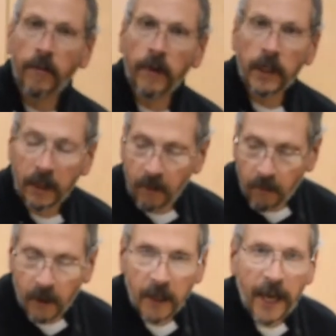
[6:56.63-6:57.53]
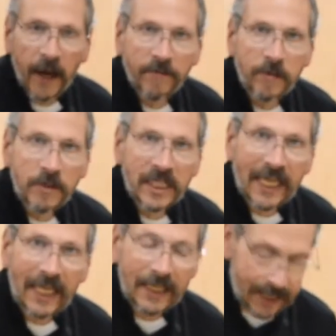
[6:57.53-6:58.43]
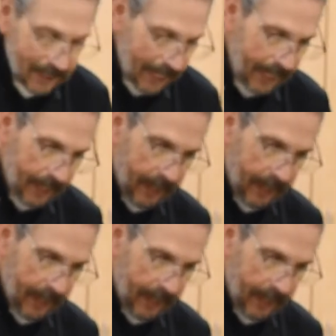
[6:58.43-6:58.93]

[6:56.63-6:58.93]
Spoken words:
we're going to want to have them skin side